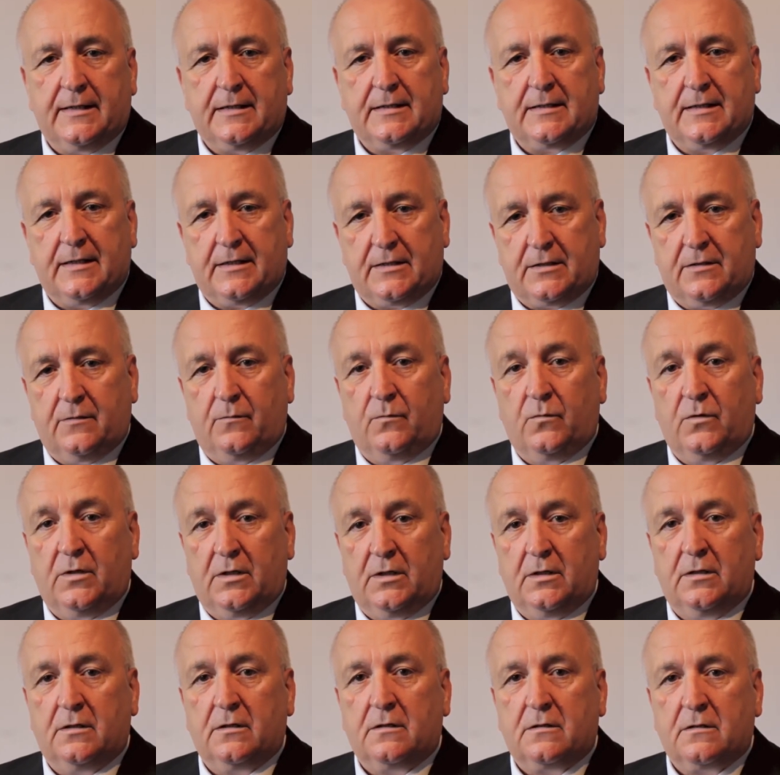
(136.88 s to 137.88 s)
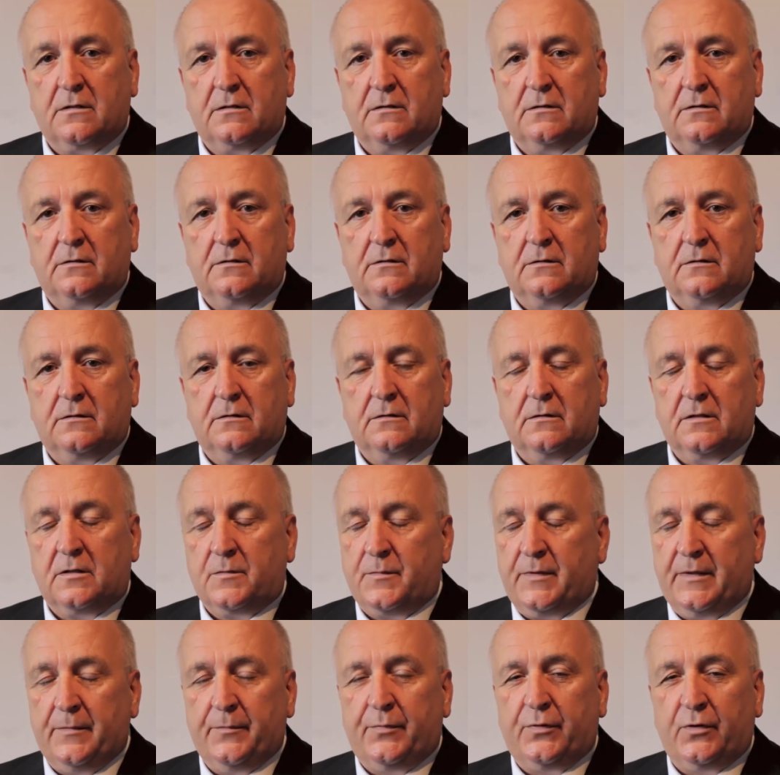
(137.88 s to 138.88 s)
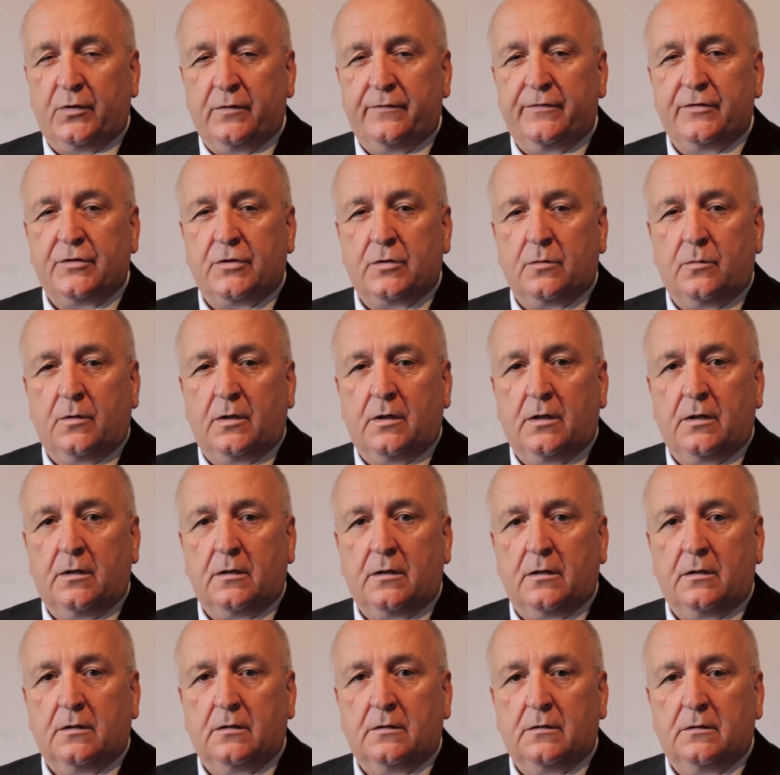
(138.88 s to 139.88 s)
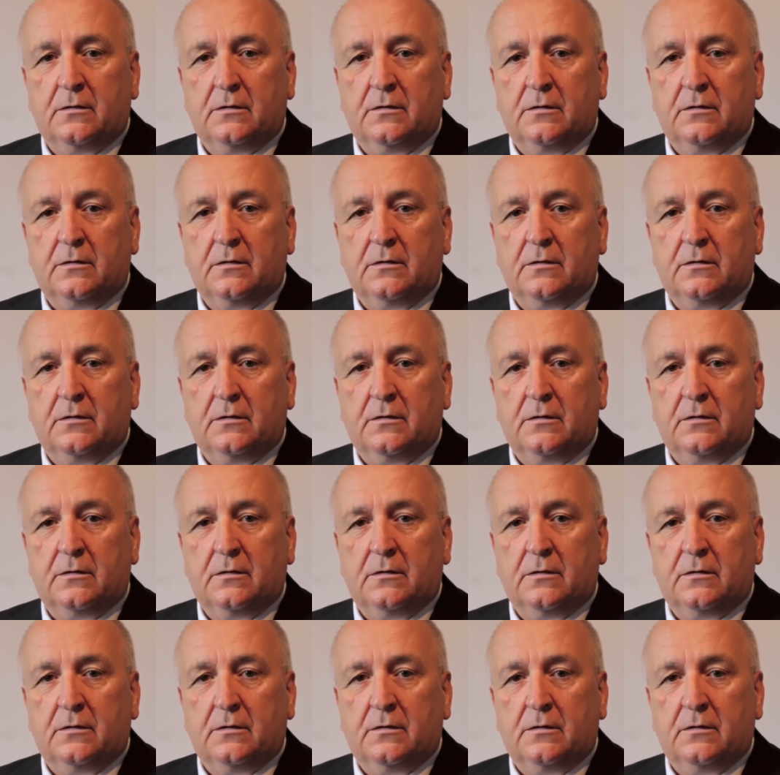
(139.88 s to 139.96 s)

This system works, it's been proven to work.